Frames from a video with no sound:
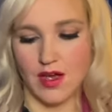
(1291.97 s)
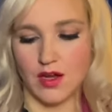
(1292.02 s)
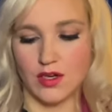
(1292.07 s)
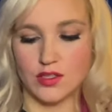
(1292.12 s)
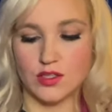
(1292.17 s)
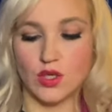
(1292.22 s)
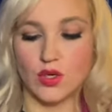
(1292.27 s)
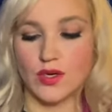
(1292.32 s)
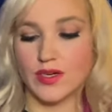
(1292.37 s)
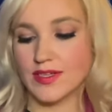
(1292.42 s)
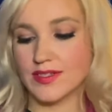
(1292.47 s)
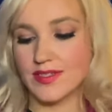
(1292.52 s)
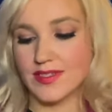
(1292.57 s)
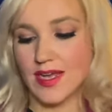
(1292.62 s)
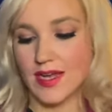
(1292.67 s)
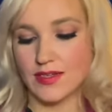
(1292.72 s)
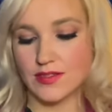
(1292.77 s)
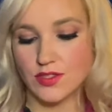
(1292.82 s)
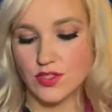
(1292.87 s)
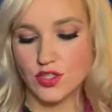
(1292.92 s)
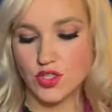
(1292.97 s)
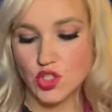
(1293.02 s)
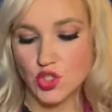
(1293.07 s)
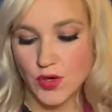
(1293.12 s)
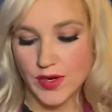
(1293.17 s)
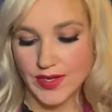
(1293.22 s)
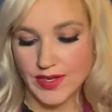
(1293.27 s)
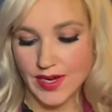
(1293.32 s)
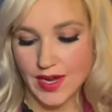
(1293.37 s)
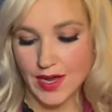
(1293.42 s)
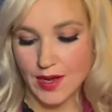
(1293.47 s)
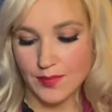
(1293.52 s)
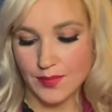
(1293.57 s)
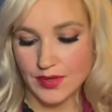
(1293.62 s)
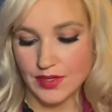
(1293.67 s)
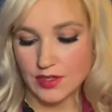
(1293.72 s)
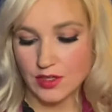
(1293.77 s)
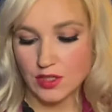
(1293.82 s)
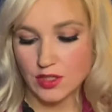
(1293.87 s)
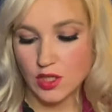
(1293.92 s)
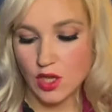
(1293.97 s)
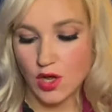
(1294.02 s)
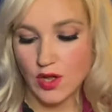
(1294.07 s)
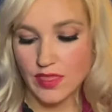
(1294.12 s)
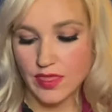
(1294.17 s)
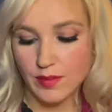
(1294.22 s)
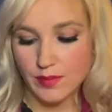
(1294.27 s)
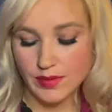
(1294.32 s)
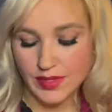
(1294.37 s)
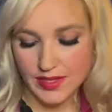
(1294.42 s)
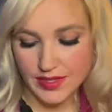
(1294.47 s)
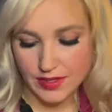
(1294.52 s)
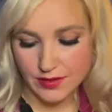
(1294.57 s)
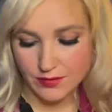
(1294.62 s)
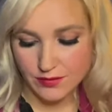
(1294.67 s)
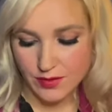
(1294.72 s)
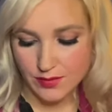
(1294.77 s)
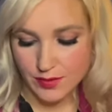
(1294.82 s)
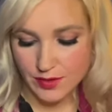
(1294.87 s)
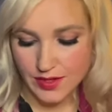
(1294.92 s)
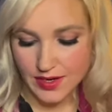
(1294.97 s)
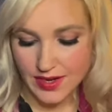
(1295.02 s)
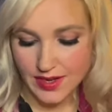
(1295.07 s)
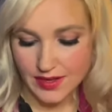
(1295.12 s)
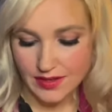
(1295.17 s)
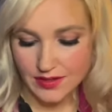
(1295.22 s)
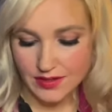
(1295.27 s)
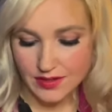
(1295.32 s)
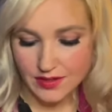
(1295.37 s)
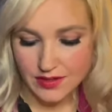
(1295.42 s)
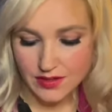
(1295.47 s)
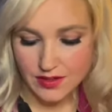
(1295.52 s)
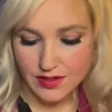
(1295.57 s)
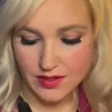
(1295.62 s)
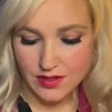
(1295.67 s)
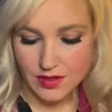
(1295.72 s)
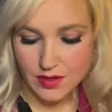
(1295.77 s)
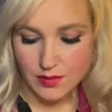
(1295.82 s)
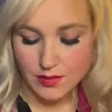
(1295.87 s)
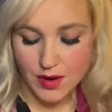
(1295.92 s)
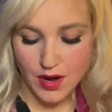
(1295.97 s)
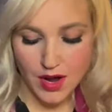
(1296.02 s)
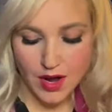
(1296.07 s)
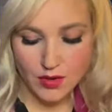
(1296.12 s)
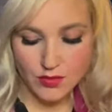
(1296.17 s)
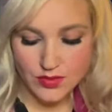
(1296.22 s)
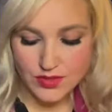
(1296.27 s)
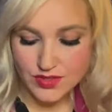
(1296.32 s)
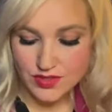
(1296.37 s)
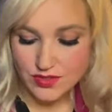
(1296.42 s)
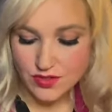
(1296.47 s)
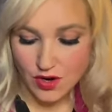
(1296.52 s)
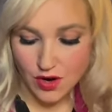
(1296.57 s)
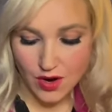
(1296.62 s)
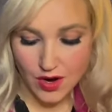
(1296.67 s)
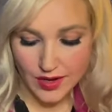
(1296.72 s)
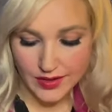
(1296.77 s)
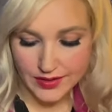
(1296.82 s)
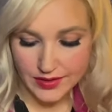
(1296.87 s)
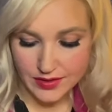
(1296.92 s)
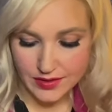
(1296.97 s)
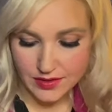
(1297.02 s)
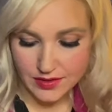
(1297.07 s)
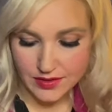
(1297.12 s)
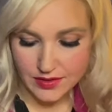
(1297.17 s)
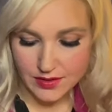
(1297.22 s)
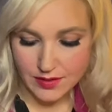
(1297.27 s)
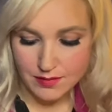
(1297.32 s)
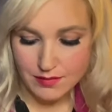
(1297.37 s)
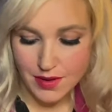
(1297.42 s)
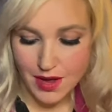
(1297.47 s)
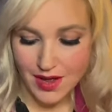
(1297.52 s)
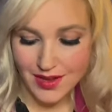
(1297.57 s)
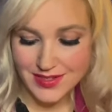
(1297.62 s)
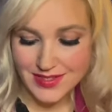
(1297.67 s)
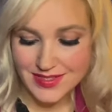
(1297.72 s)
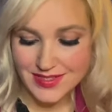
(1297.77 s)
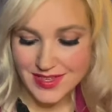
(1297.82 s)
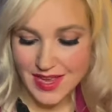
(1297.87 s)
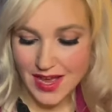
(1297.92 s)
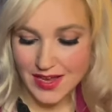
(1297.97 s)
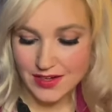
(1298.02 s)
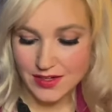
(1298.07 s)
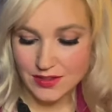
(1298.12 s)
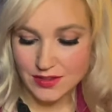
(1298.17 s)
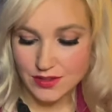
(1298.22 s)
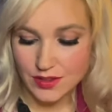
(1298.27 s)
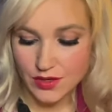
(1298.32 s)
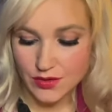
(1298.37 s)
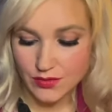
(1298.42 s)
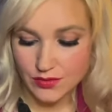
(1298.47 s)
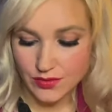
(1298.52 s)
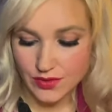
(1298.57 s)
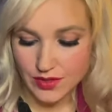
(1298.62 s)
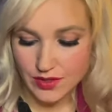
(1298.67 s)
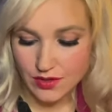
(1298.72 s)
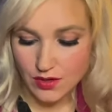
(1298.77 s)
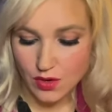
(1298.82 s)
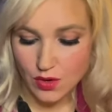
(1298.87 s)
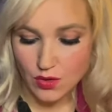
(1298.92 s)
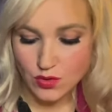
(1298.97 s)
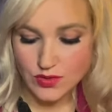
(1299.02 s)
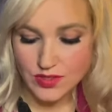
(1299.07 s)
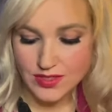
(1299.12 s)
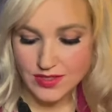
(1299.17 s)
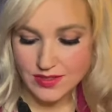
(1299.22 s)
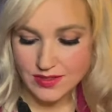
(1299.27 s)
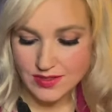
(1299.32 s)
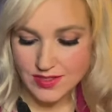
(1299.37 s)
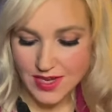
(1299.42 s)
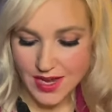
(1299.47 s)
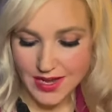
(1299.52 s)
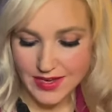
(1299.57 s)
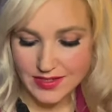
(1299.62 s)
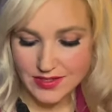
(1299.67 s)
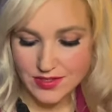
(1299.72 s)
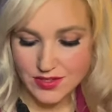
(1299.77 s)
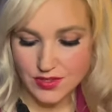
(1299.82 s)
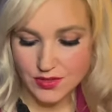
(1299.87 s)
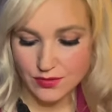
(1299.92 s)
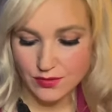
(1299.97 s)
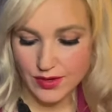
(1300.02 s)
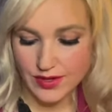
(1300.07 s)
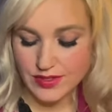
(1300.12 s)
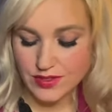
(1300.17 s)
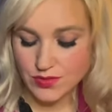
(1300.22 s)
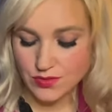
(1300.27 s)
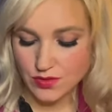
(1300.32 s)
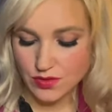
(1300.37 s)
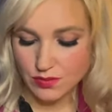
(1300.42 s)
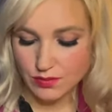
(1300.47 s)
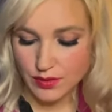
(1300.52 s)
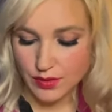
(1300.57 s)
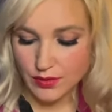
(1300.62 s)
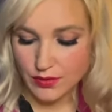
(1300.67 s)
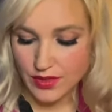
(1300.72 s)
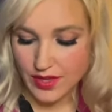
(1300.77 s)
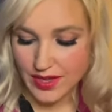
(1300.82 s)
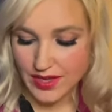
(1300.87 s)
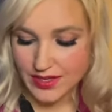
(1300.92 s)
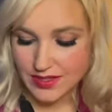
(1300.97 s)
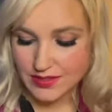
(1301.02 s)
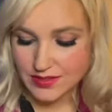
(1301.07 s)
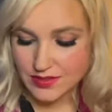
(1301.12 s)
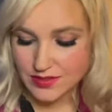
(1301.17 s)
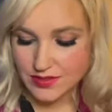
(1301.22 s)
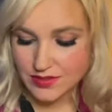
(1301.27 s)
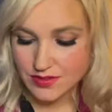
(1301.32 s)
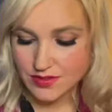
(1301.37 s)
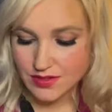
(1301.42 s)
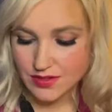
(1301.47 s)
Laura sat straight up and clawed the blanket from her head. Pa was gone. Ma sat alone, holding tight to the reins with both hands.